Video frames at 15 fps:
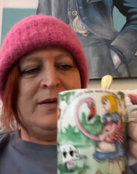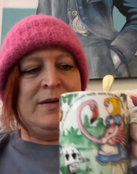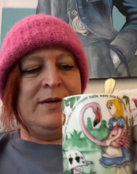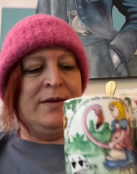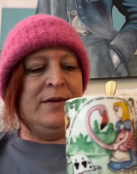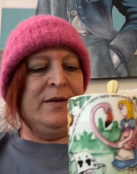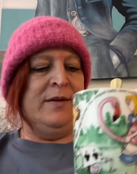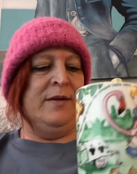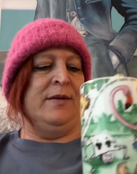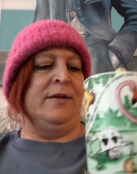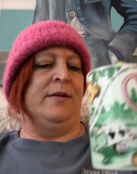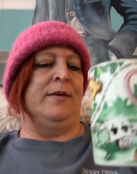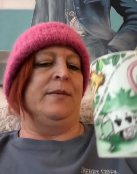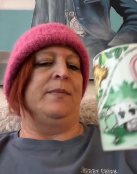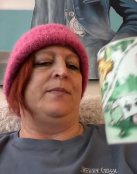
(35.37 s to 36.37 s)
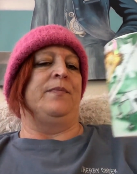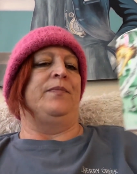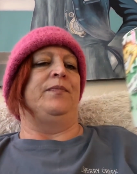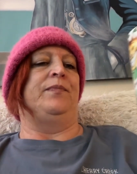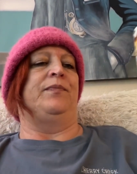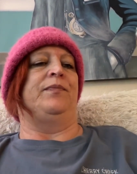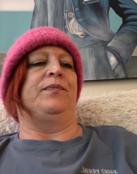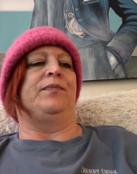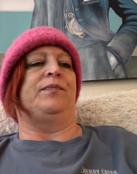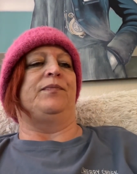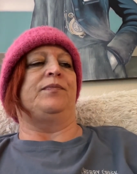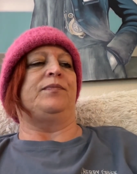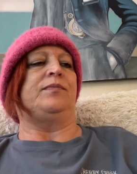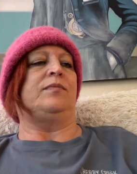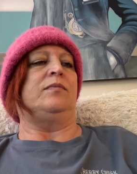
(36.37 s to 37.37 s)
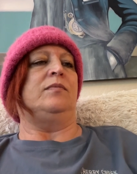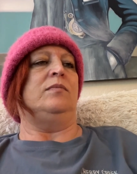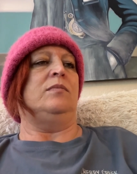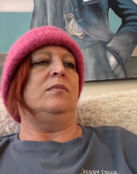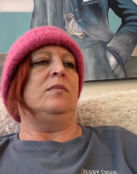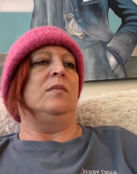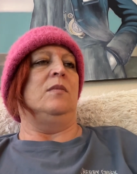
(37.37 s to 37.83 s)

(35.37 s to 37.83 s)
Nobody speaks.